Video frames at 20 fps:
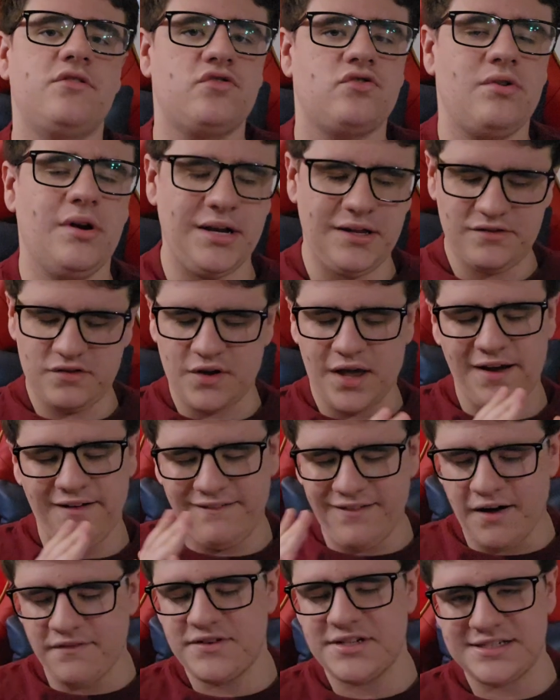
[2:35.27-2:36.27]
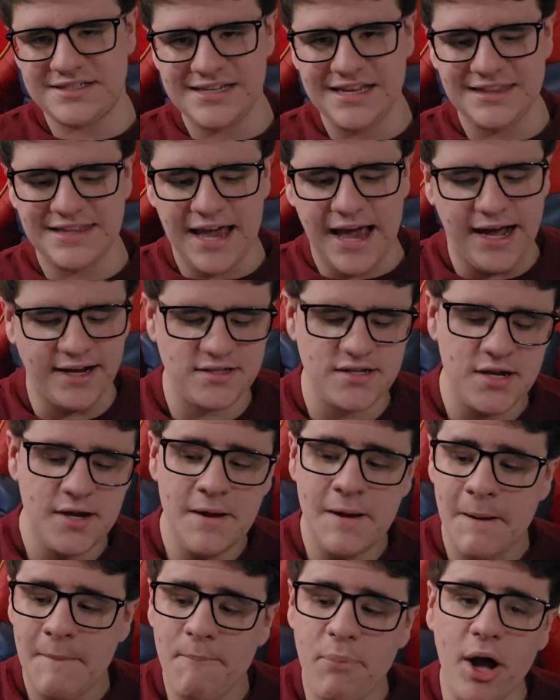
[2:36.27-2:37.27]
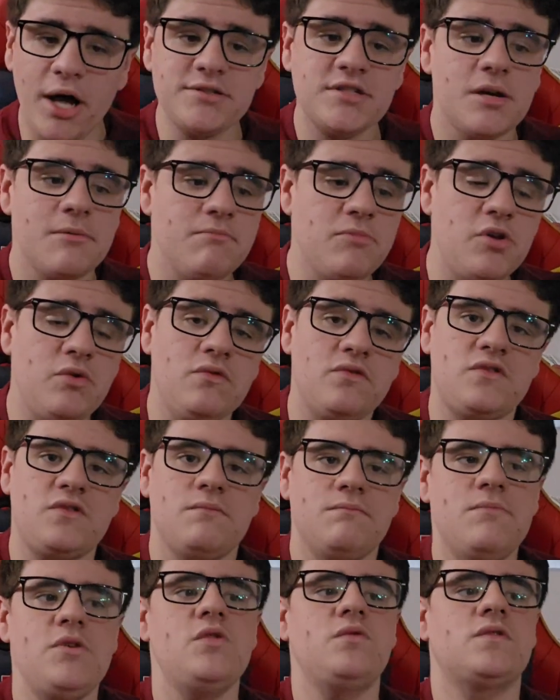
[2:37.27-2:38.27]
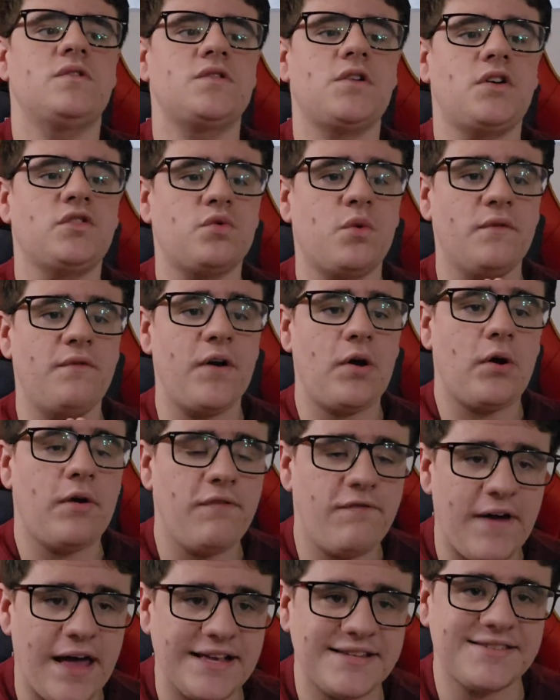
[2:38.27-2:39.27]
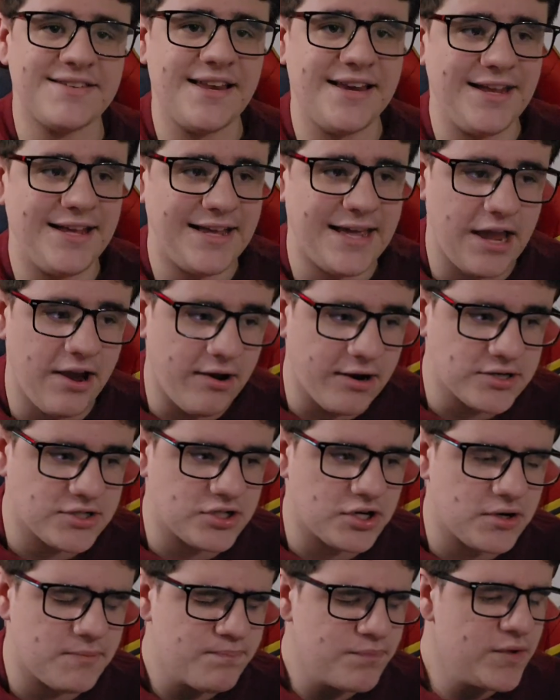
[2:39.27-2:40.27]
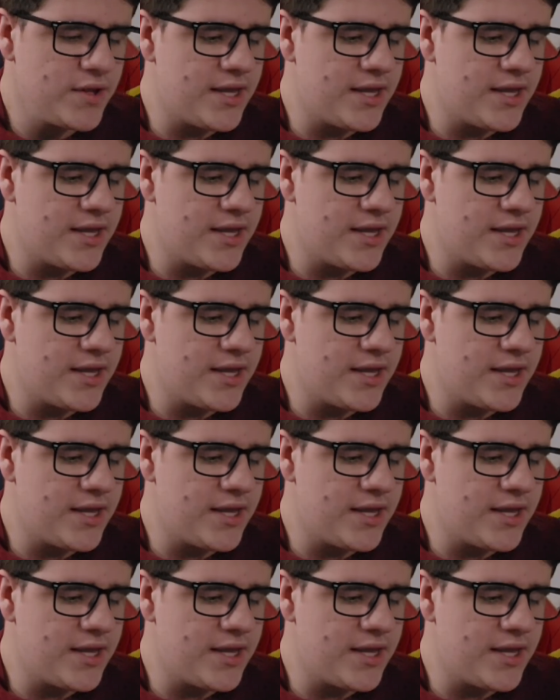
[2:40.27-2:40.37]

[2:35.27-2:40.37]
screen, so I love to see that. But Muse is also a very fascinating character